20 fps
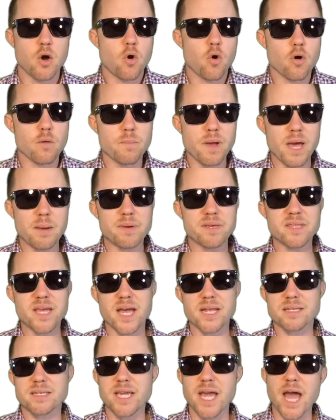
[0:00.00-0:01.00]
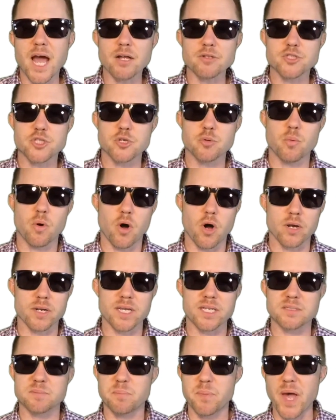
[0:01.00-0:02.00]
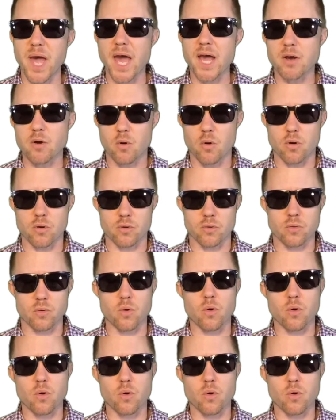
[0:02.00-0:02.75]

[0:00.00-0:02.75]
Or maybe that couch you want is back ordered